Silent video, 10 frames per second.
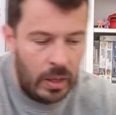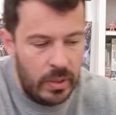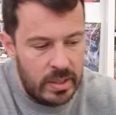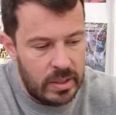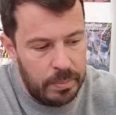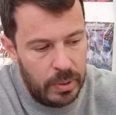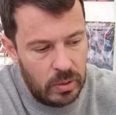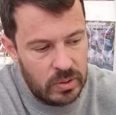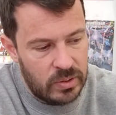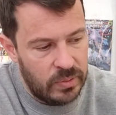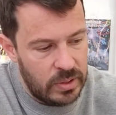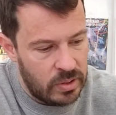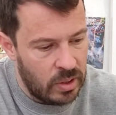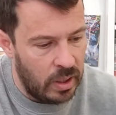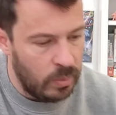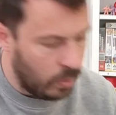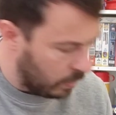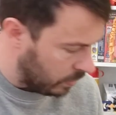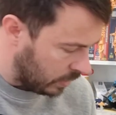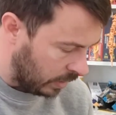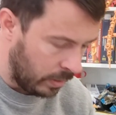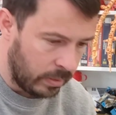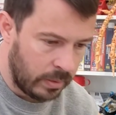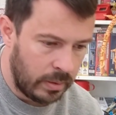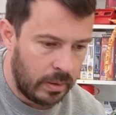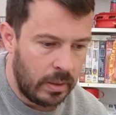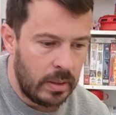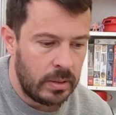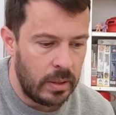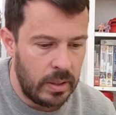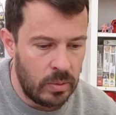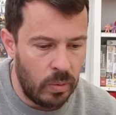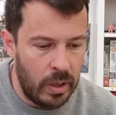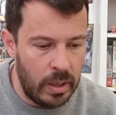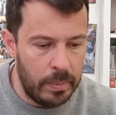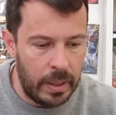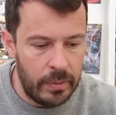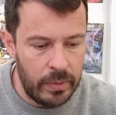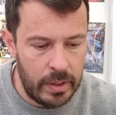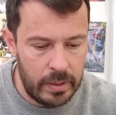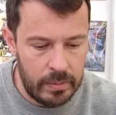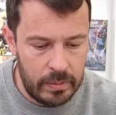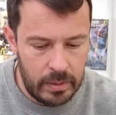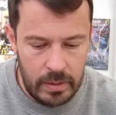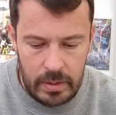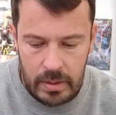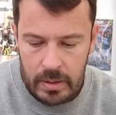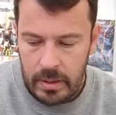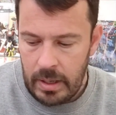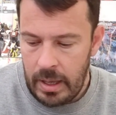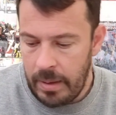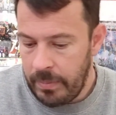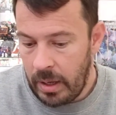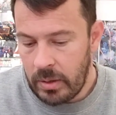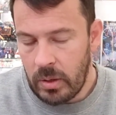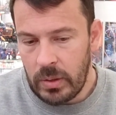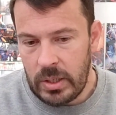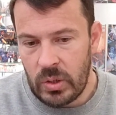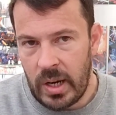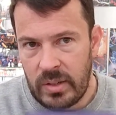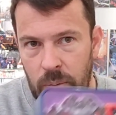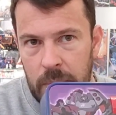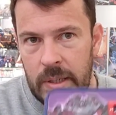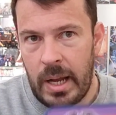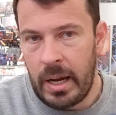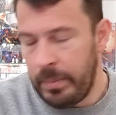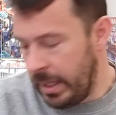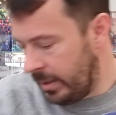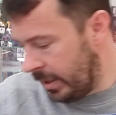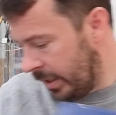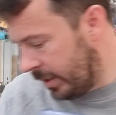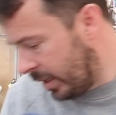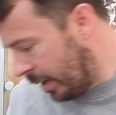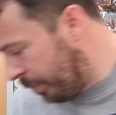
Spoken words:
Oh, that's the box for Skywalk, so don't need to worry about that. I got this Transformers animated